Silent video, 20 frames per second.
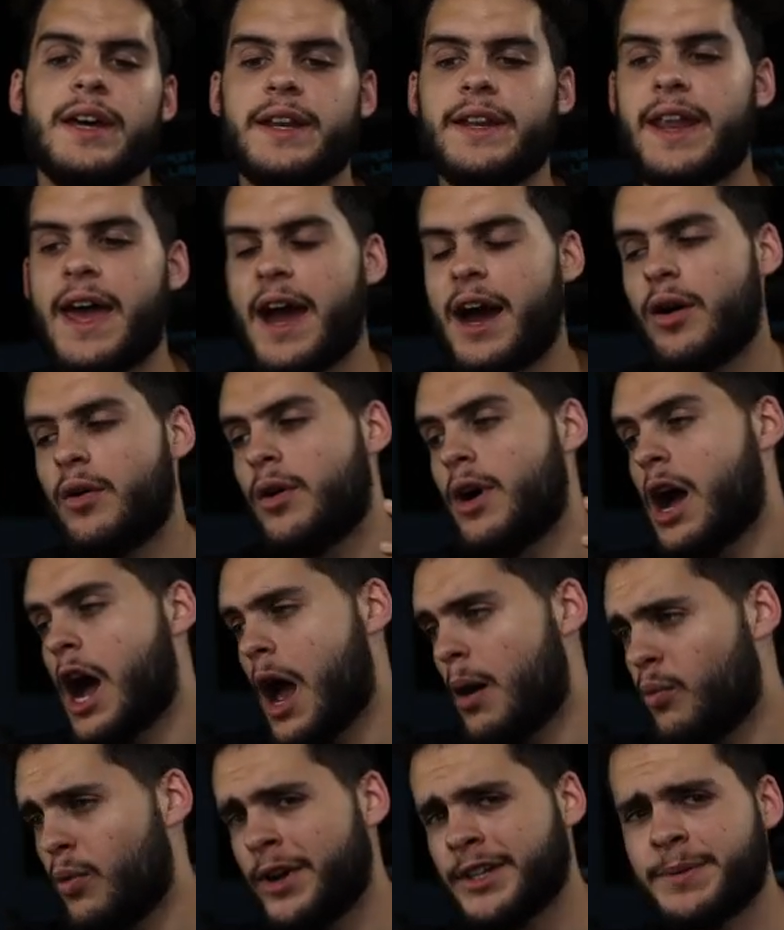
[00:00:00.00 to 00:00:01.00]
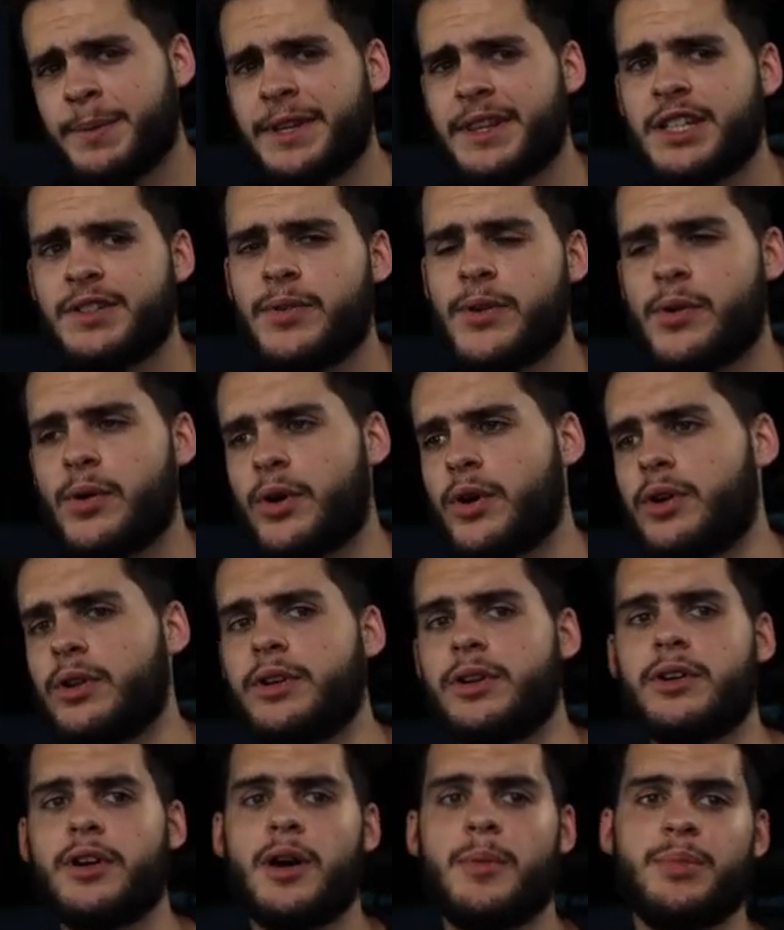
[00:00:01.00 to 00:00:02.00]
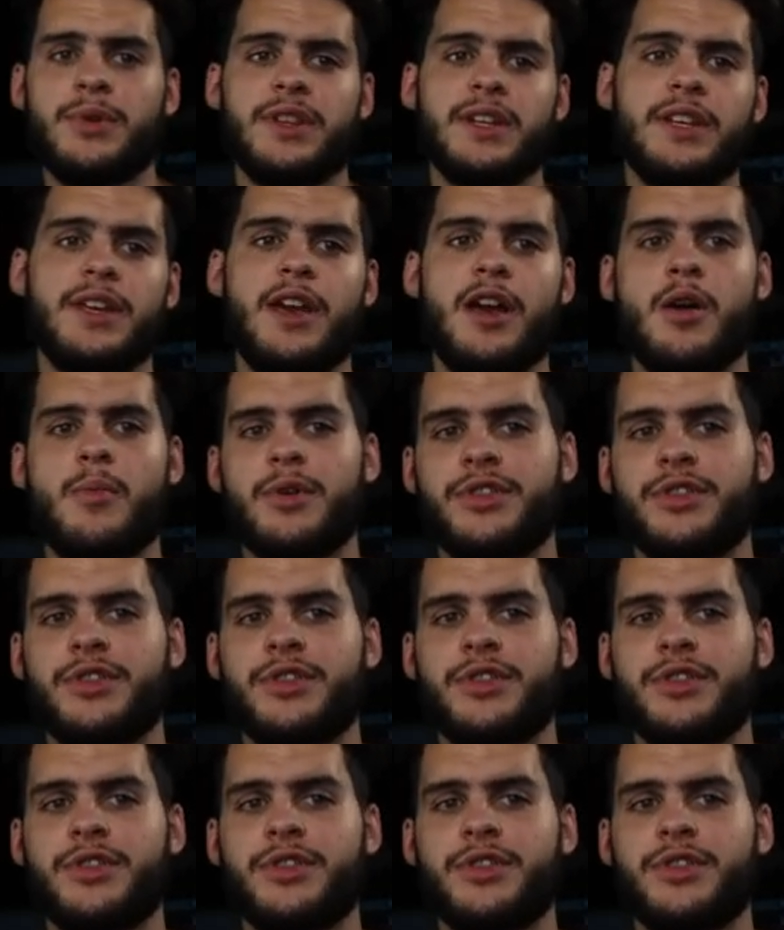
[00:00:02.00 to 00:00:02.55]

Now, I wanted to make this video earlier up in the year,